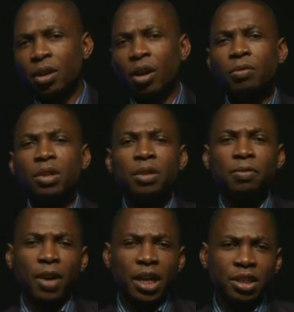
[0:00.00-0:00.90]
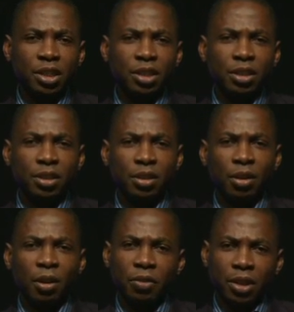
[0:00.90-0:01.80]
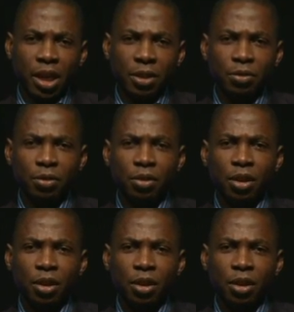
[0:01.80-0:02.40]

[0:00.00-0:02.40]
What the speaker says: of the devices of the devil,